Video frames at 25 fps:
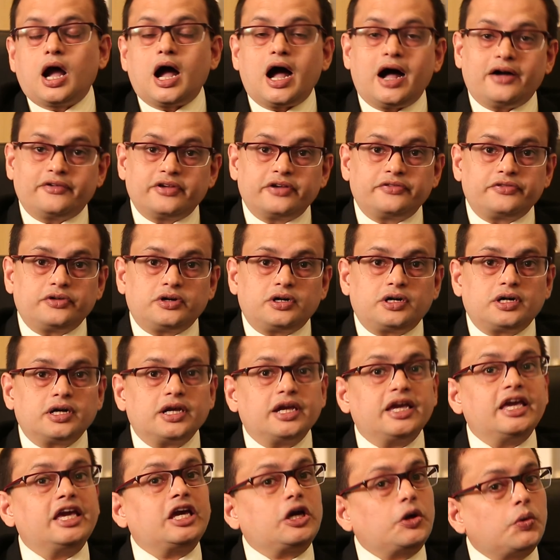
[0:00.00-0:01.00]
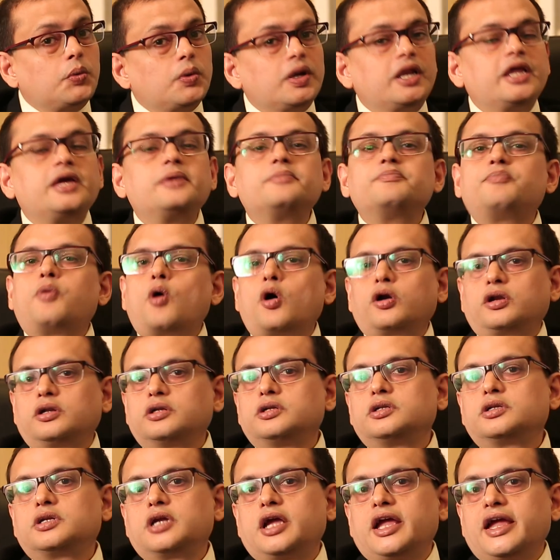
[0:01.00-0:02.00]
However, equally
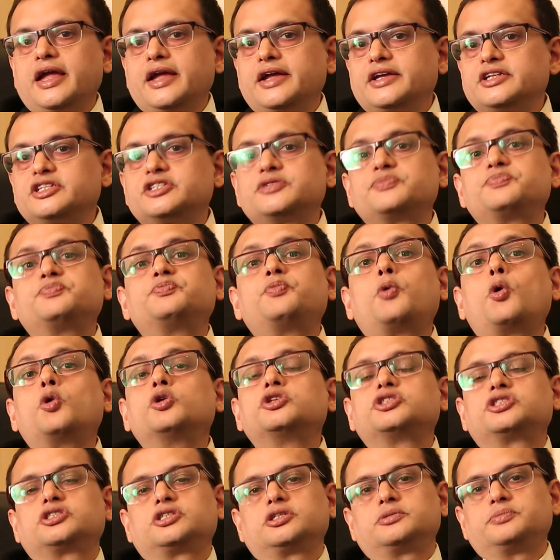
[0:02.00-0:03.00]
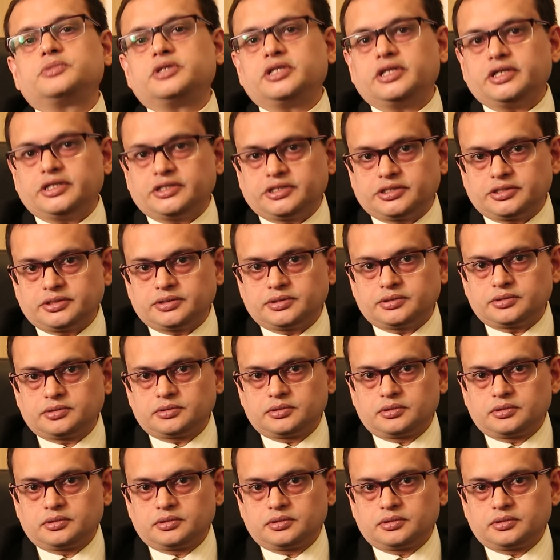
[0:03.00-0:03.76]
important is post-termination.